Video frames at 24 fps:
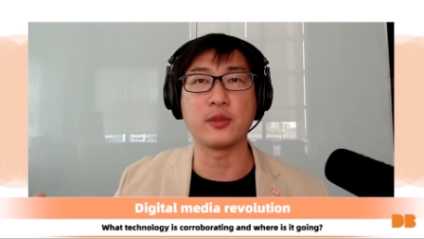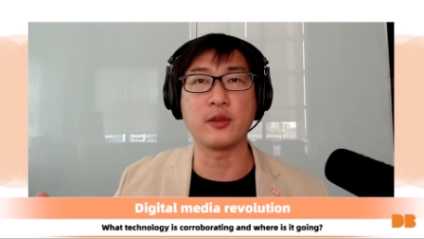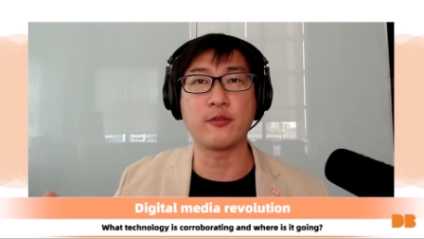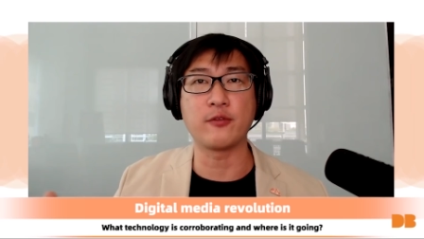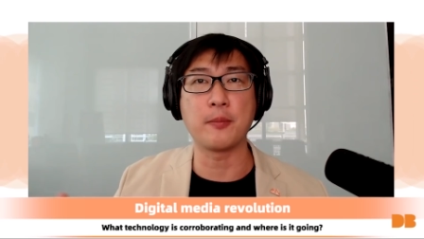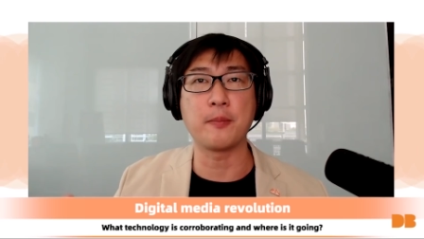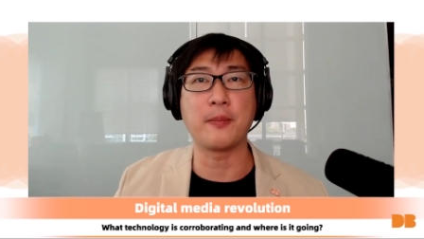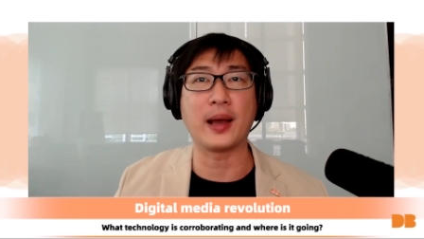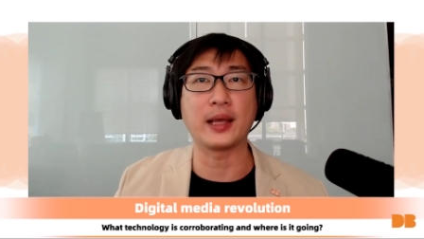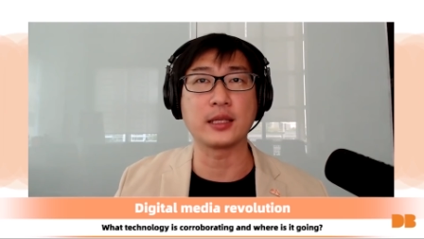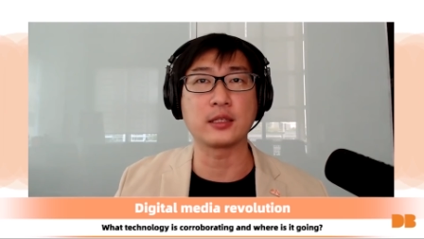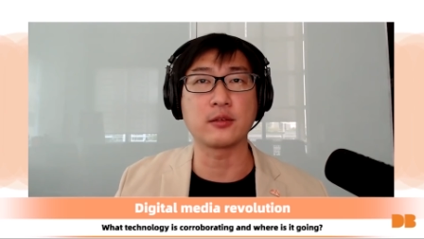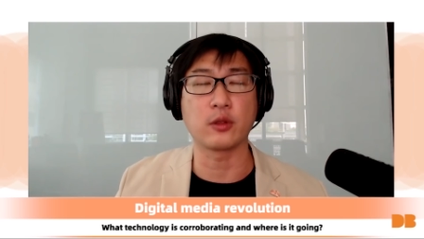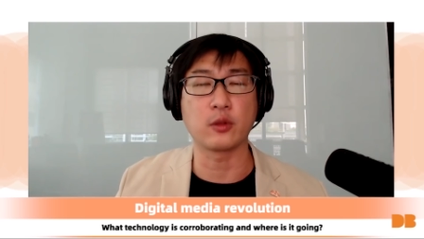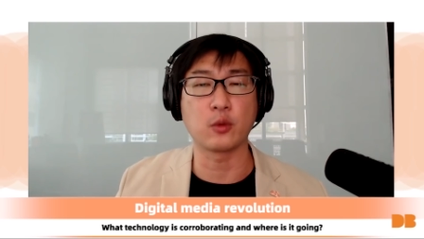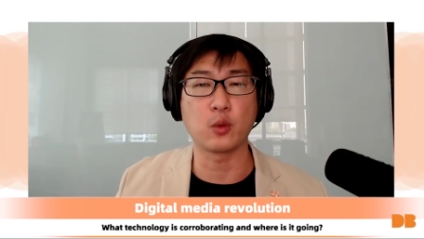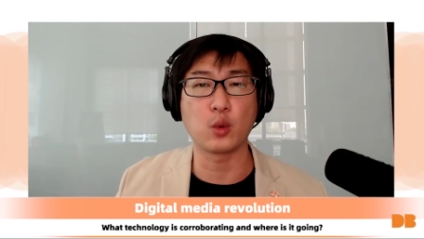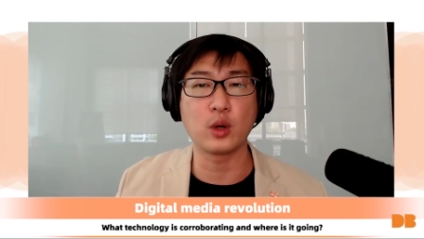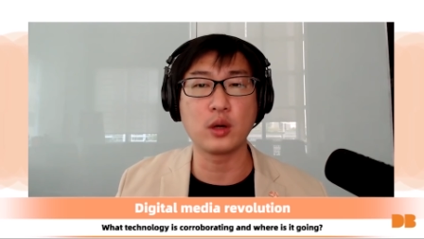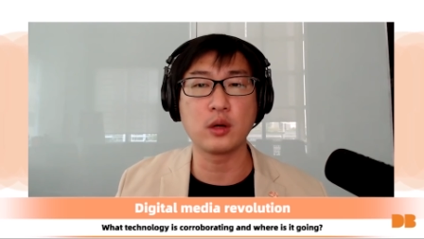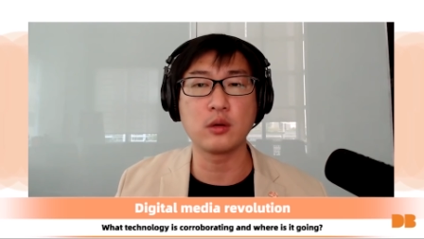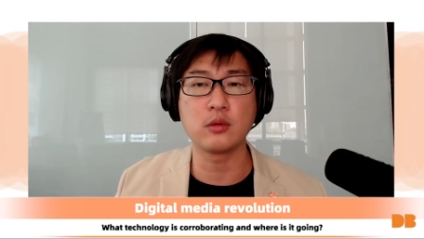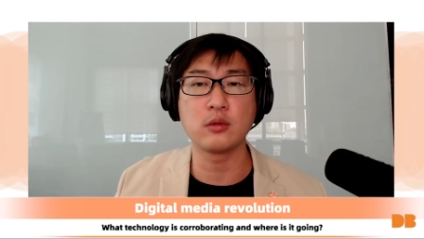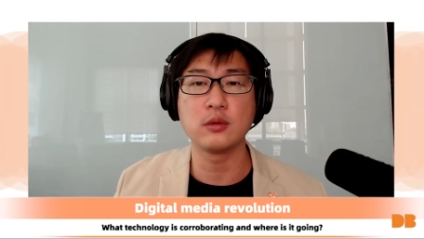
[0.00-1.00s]
different parts of the
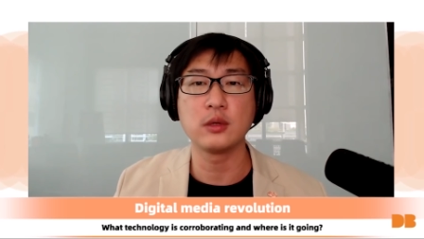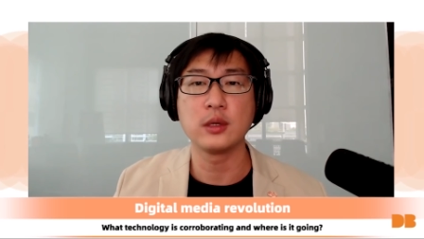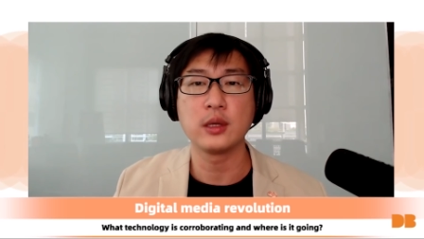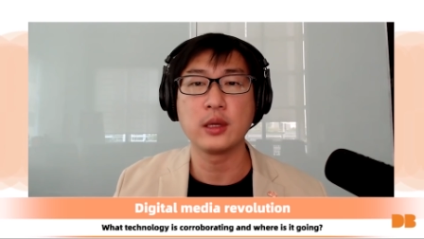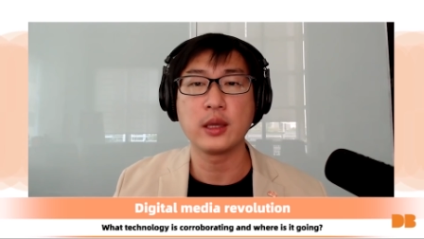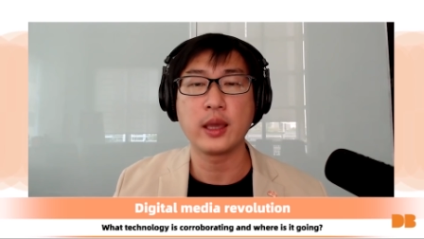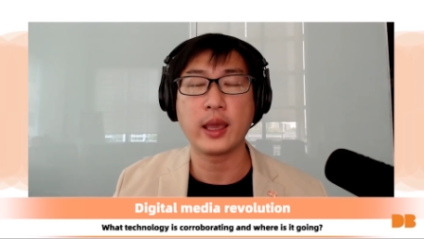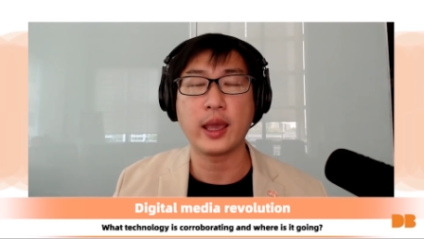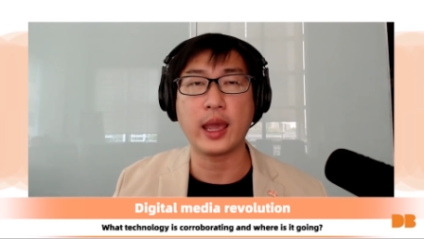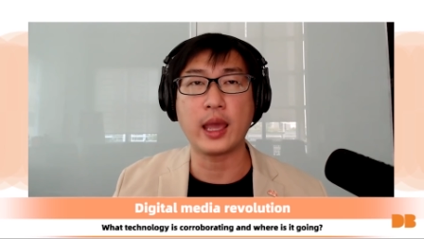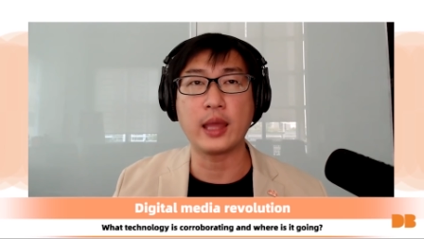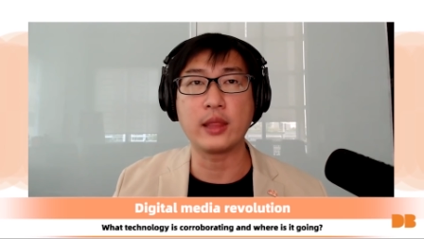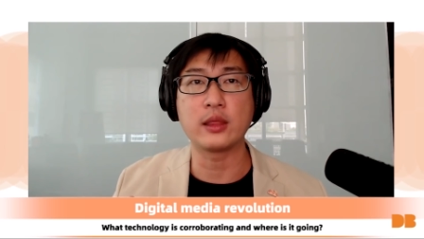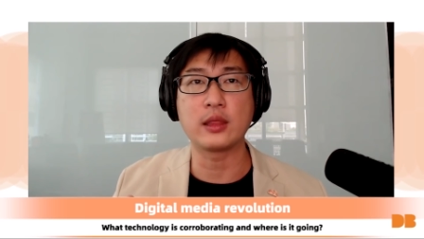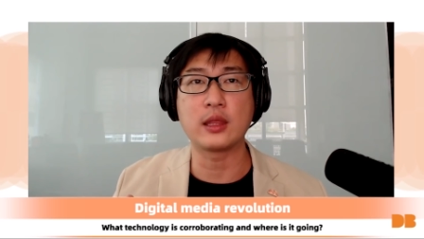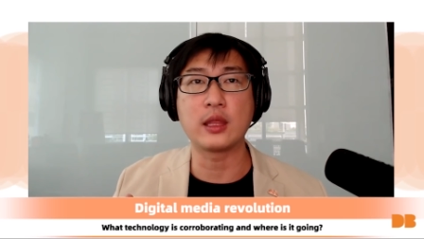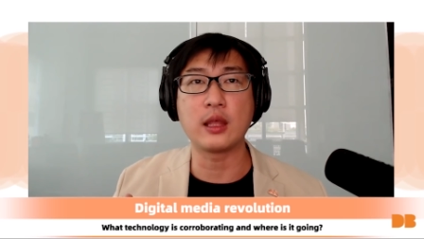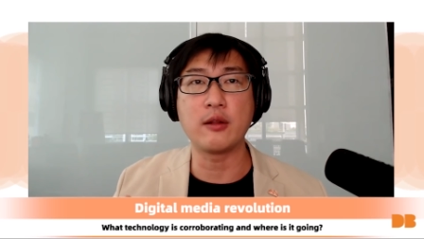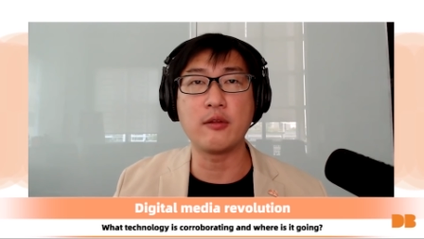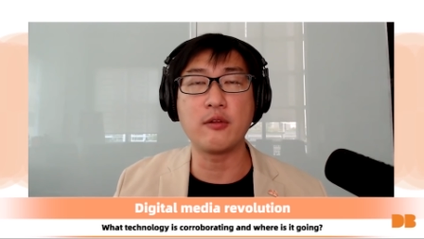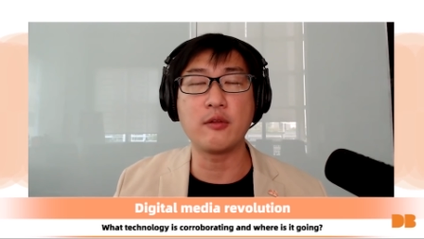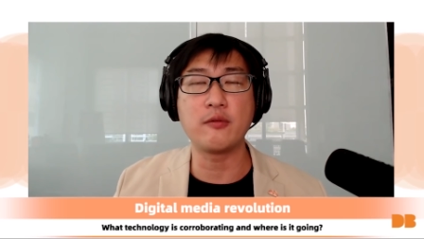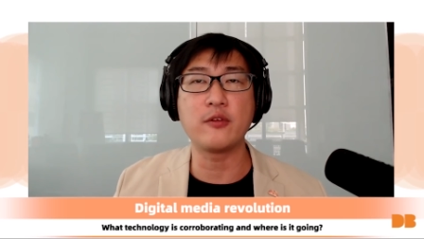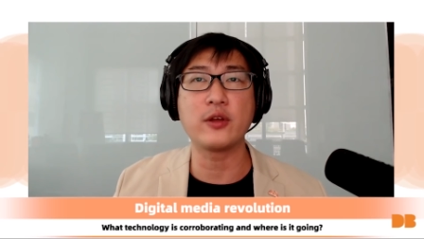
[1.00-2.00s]
world and
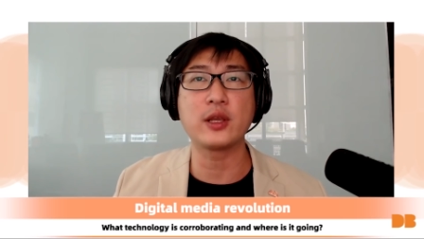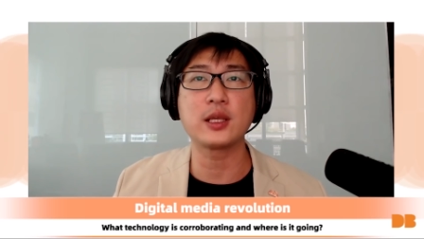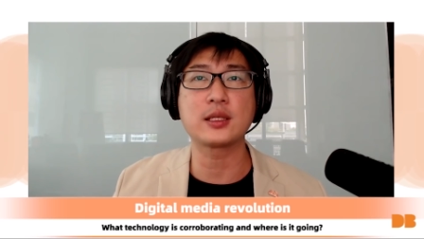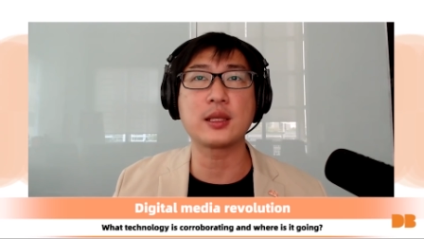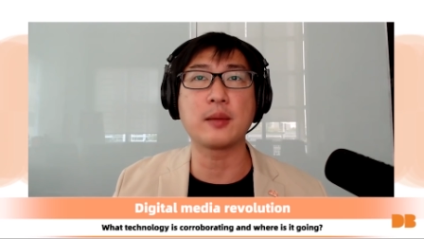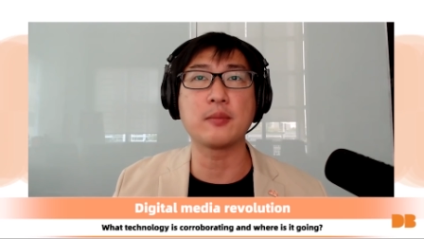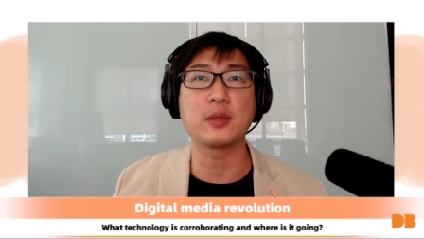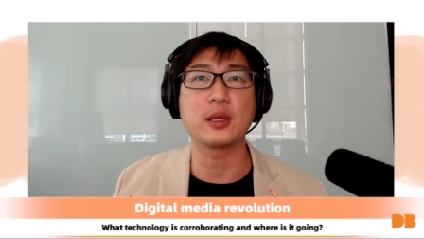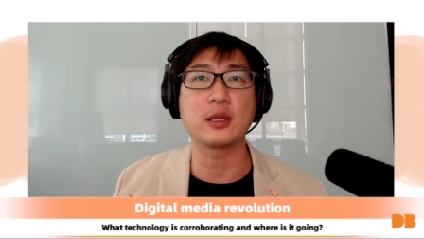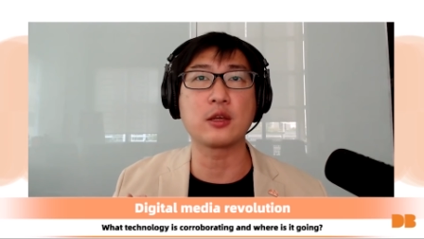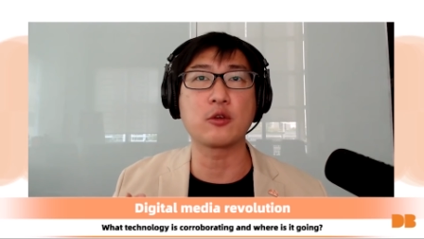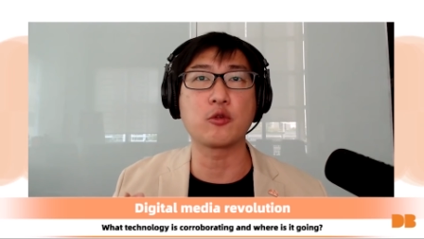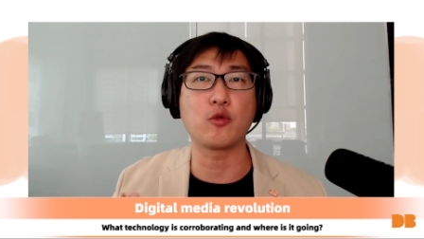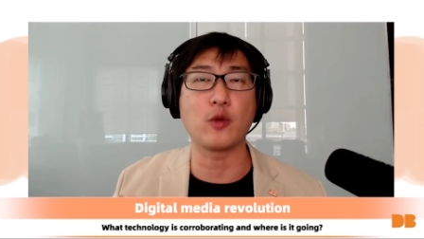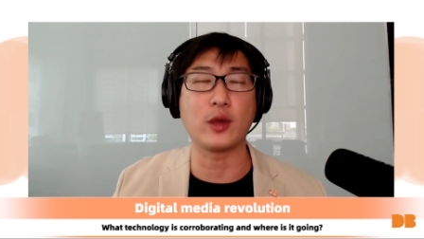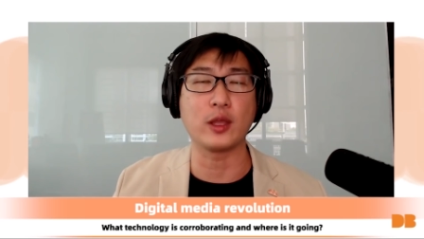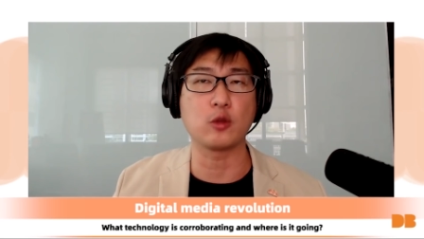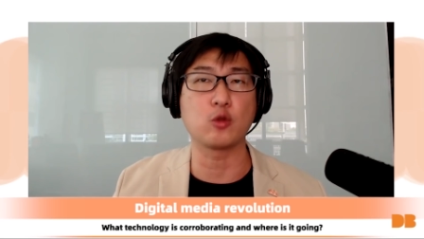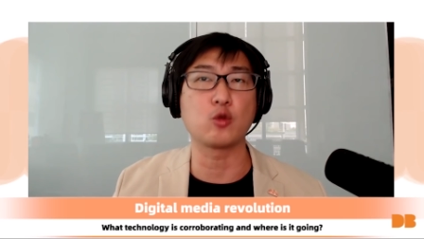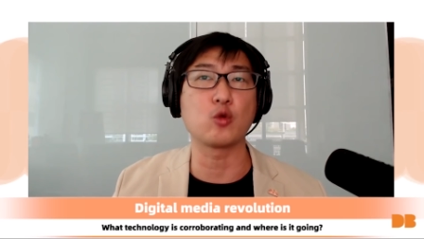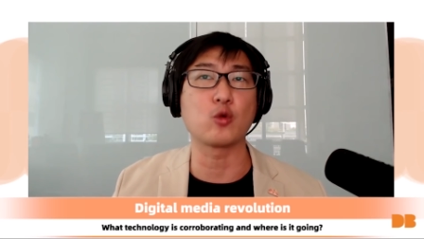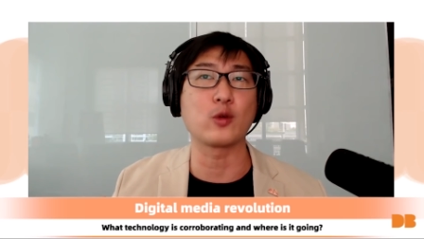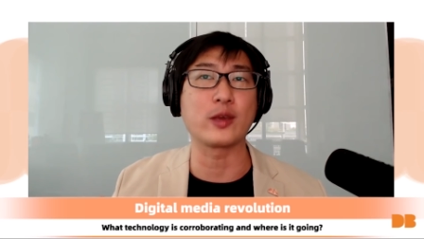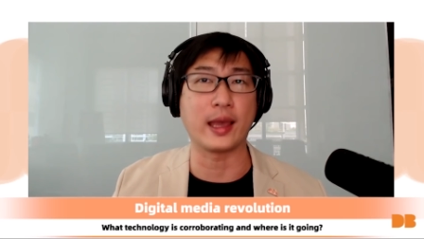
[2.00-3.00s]
delivering something
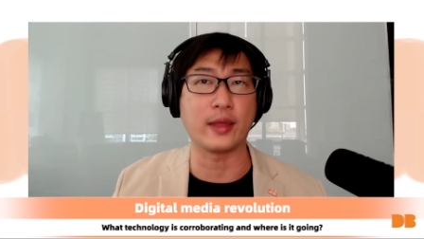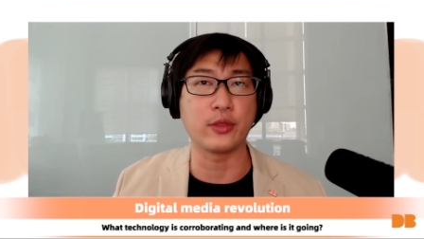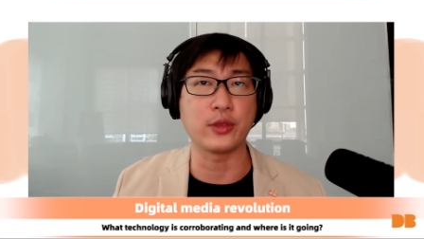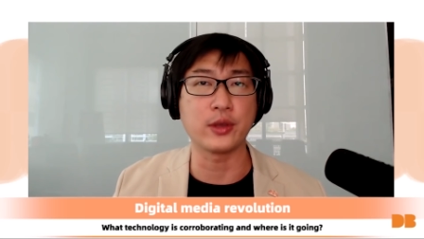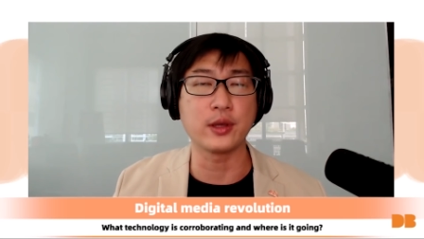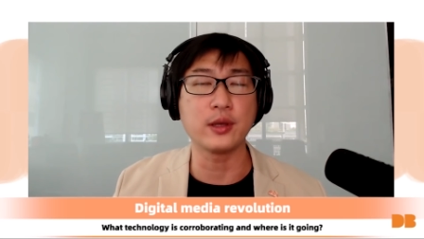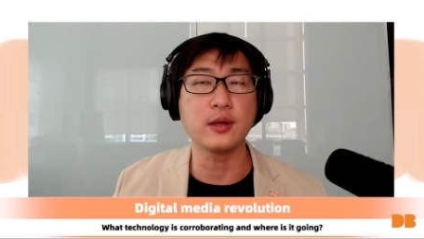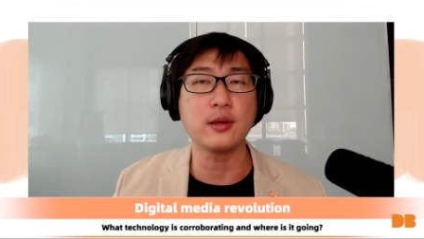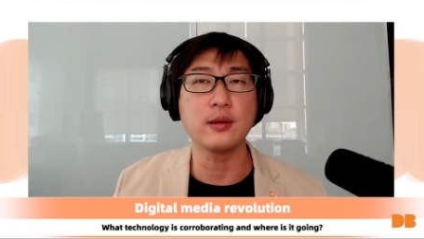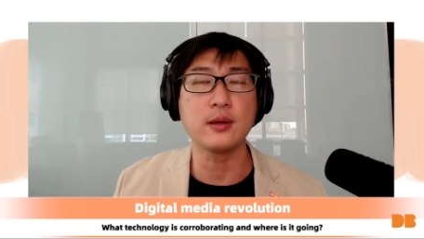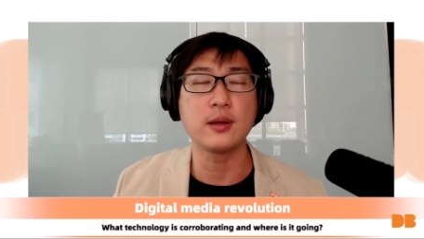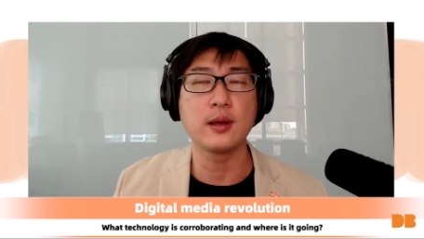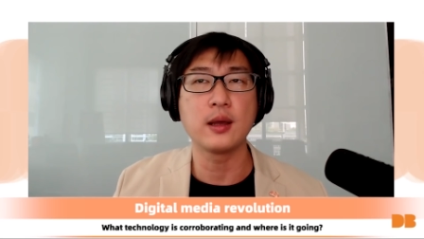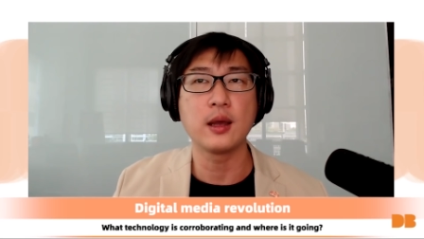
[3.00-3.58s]
great together.